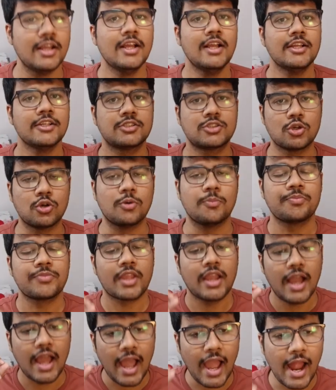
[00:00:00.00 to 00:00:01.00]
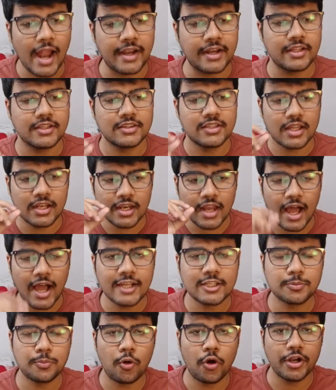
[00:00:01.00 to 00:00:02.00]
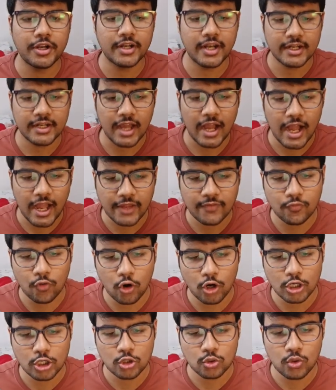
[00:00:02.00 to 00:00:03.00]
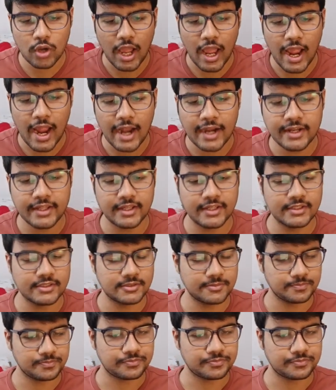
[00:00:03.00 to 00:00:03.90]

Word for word: So, and the last point that I want to add is